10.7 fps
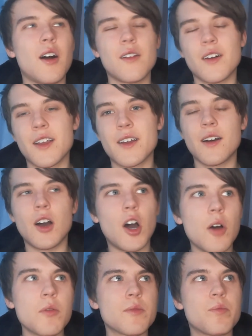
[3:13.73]
Like, I
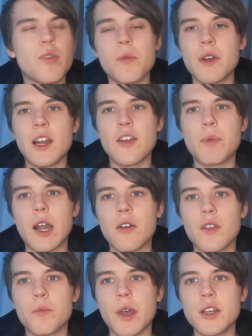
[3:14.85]
would probably leave Bella on
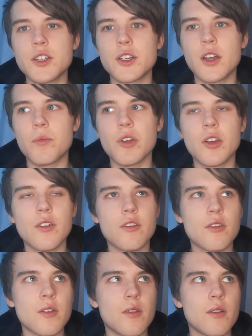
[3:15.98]
the bench, you know, because
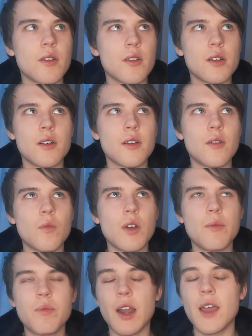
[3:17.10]
we
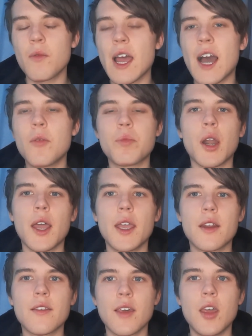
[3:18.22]
outplayed a
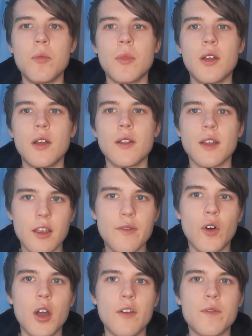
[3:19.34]
team that's
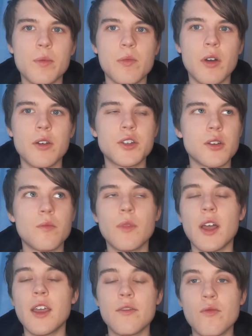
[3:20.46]
fighting for promotion.
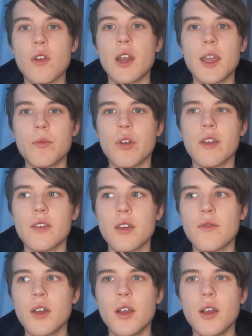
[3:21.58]
That is really impressive,